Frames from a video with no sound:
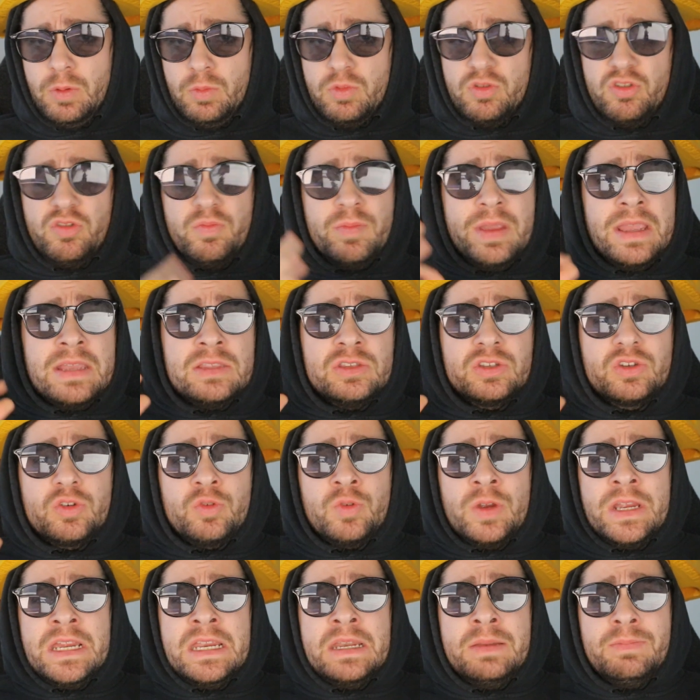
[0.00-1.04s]
which means
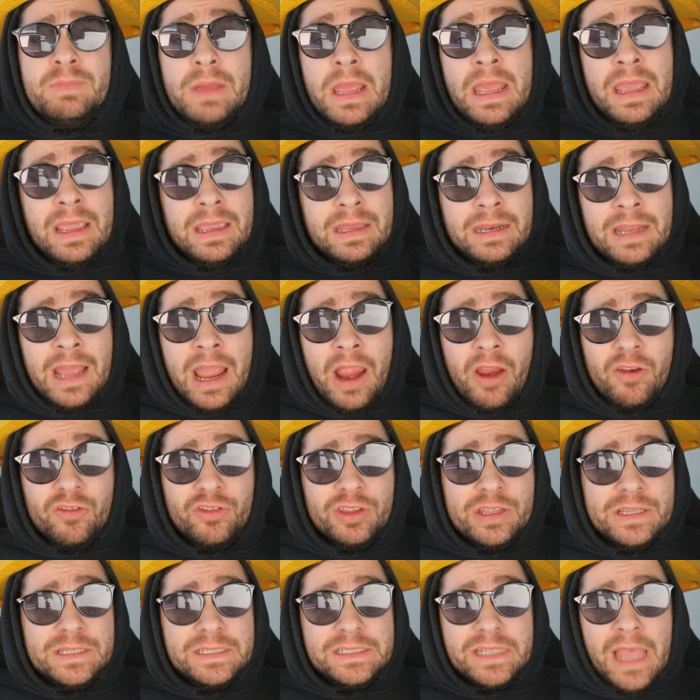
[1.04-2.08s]
Green Bay can
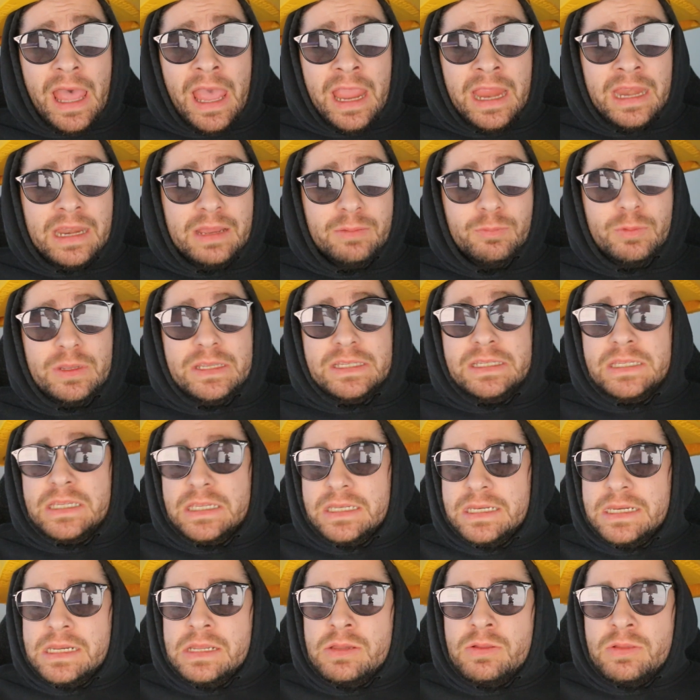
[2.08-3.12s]
actually sign him. We
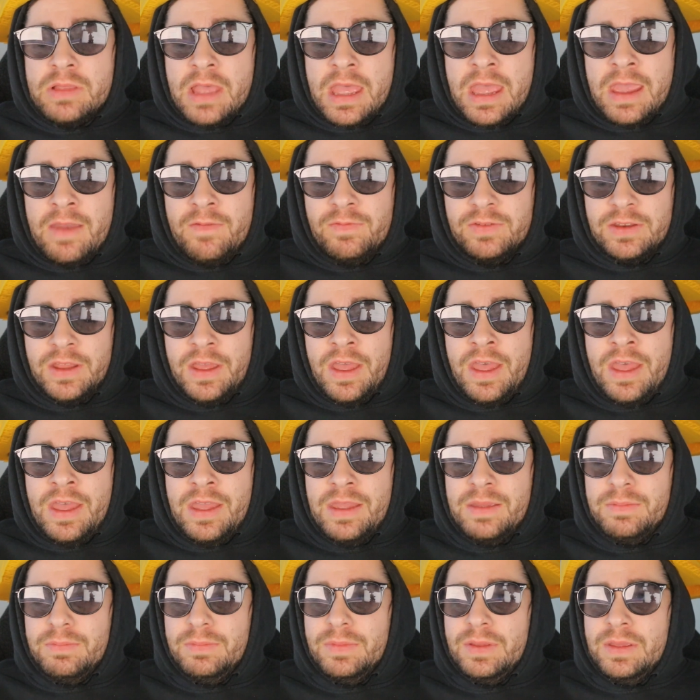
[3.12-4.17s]
still have
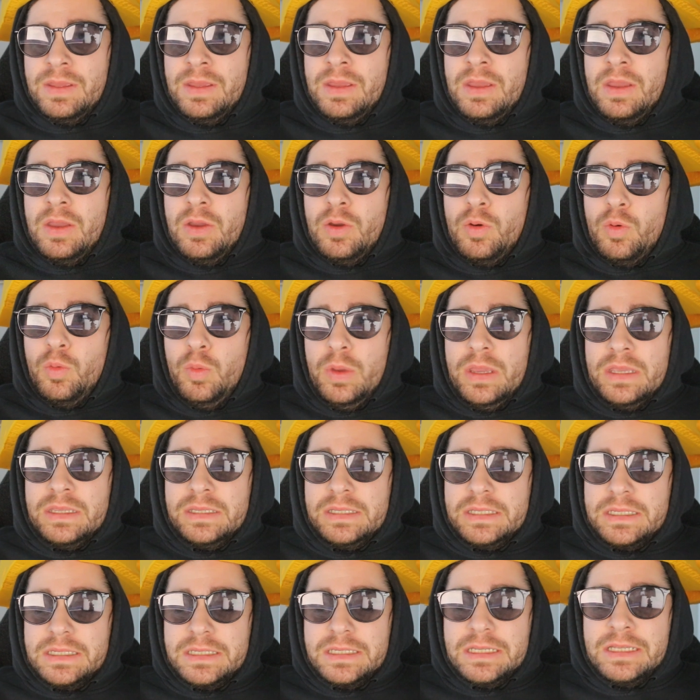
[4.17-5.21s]
time. We
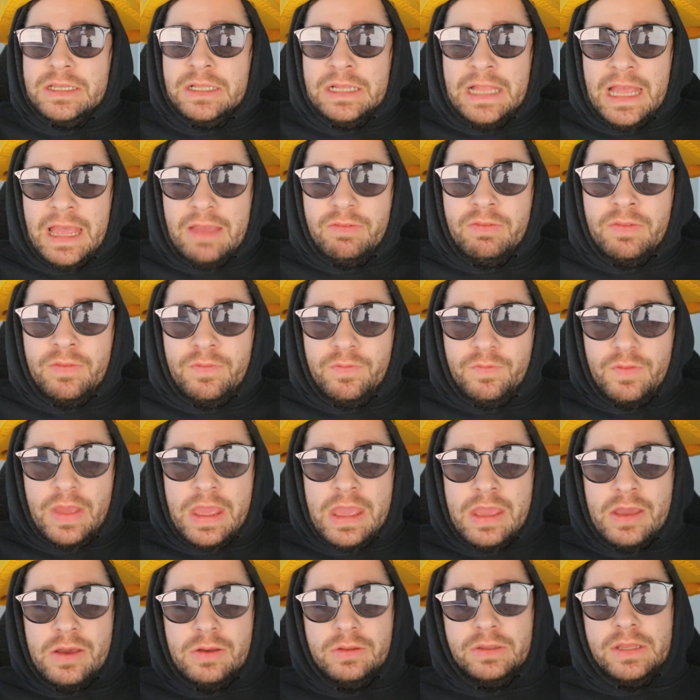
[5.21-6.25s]
still haven't
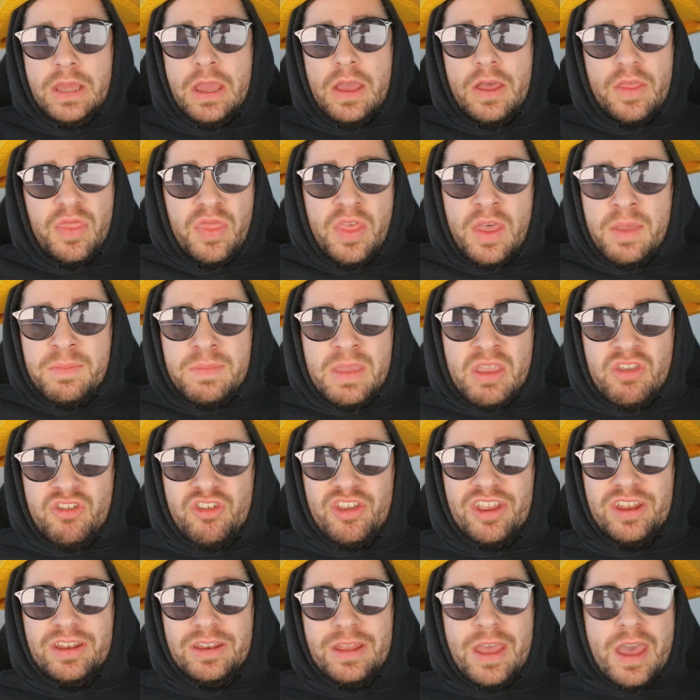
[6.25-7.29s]
failed the
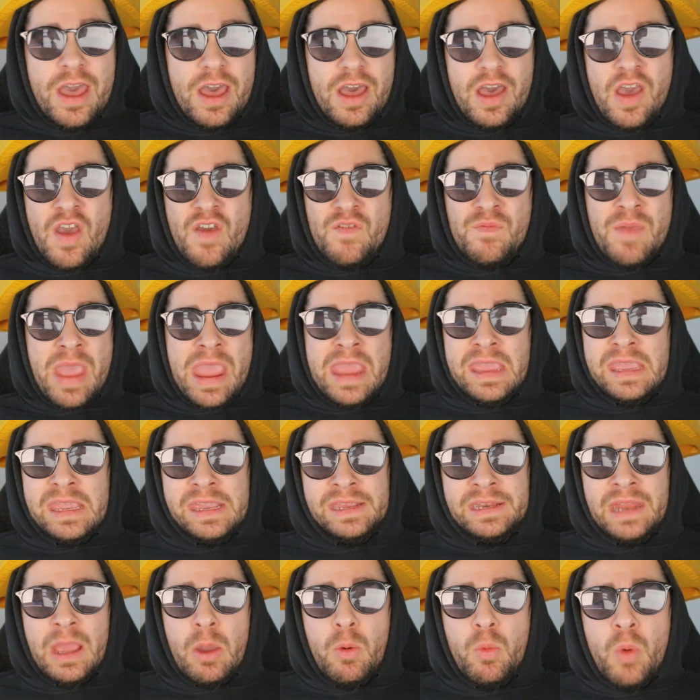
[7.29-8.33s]
mission of
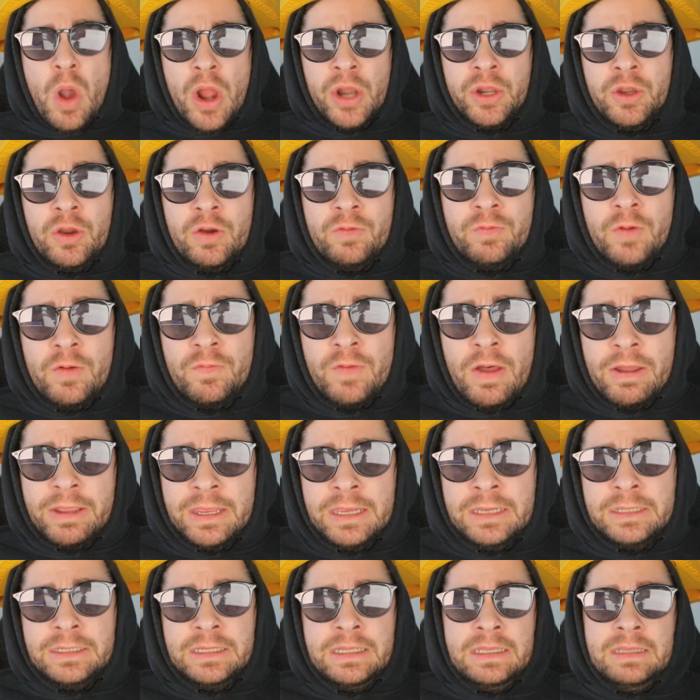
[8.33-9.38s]
making a wonderful
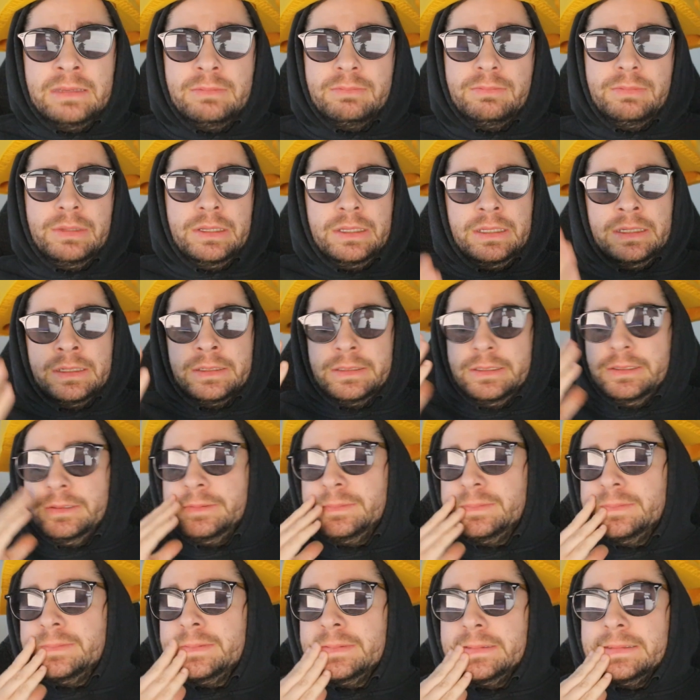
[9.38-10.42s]
fucking team. But, you know,